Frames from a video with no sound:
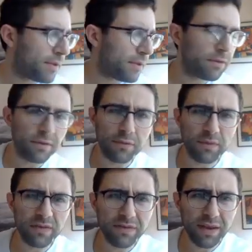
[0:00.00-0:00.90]
so
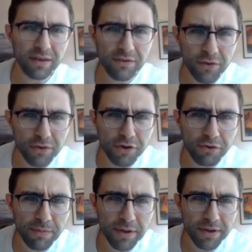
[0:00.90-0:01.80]
mistakes could
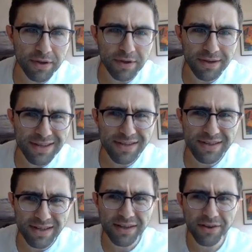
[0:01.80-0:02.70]
creep in. You need to
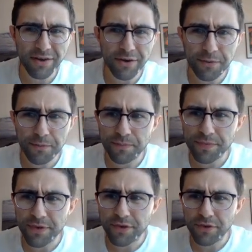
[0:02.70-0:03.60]
stay alert.
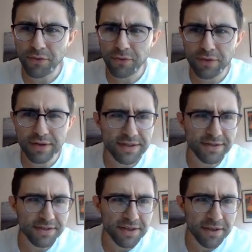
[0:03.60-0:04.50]
You need to
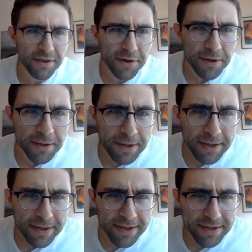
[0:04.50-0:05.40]
stay alert
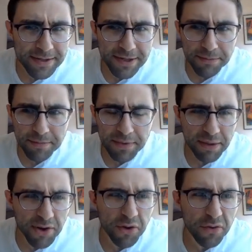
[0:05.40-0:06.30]
and let
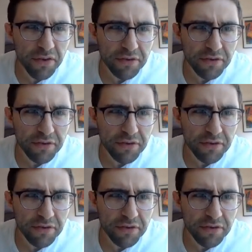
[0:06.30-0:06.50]
me know if there's